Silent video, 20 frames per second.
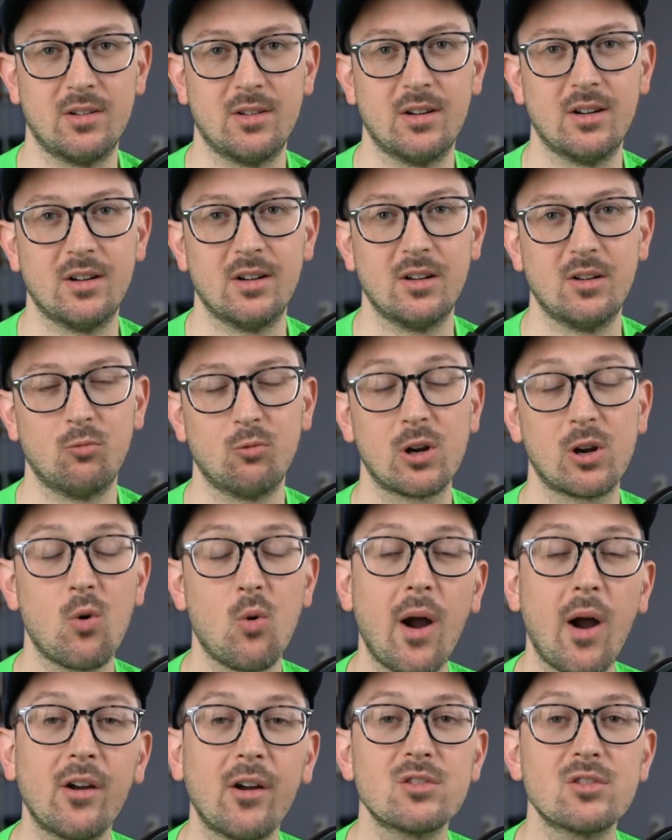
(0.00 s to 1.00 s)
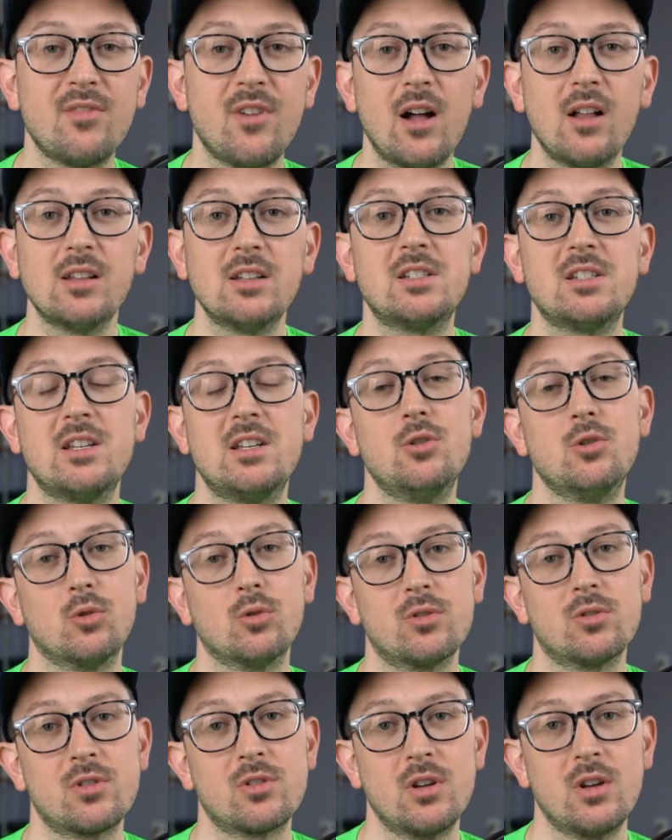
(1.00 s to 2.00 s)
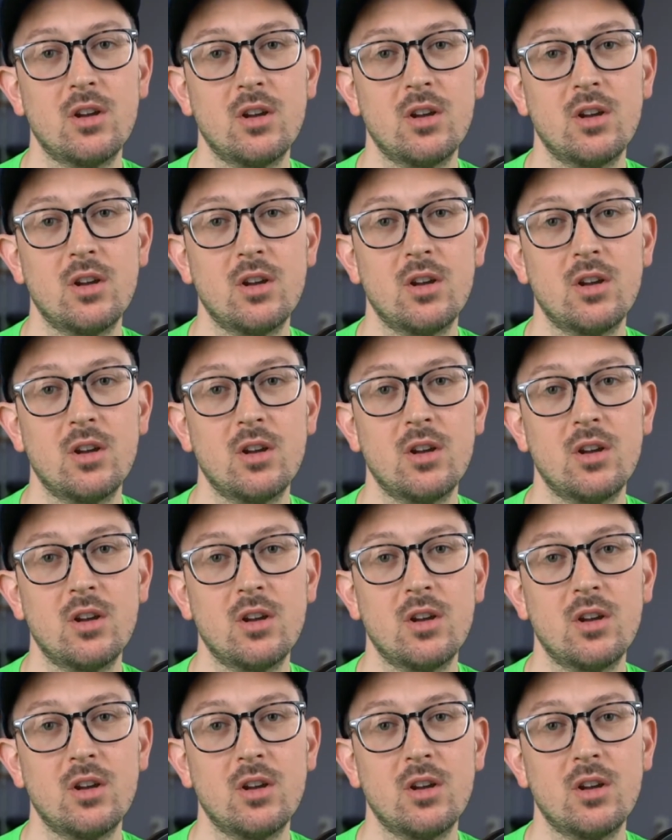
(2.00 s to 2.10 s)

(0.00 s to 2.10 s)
It requires volunteers